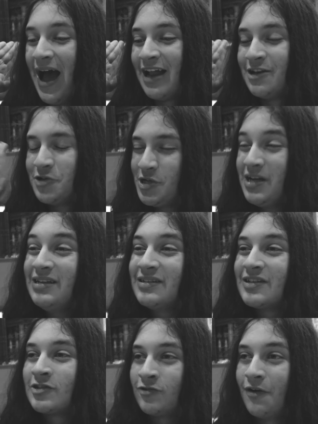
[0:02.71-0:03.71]
And
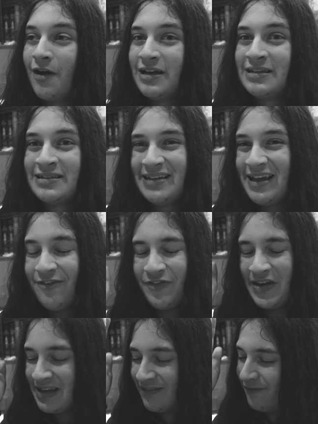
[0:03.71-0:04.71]
Jesus Christ, if
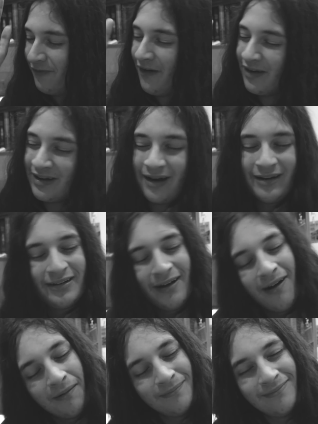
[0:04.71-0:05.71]
he... I
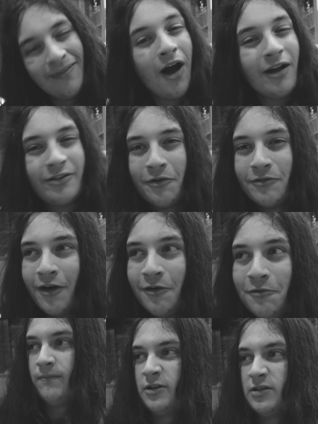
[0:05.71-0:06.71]
don't
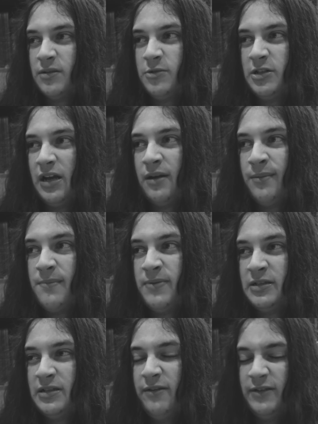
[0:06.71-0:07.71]
know, because I'm just getting a bit
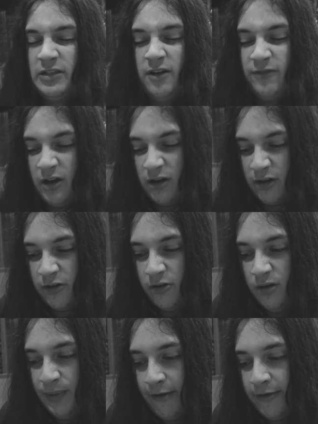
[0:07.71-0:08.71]
pissed now. There's nothing I can
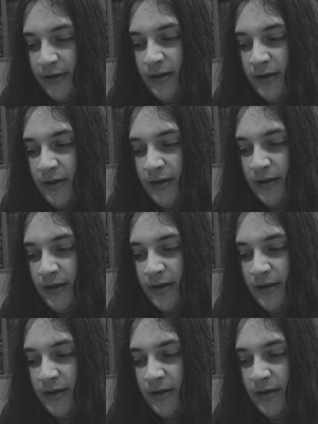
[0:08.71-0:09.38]
do about it.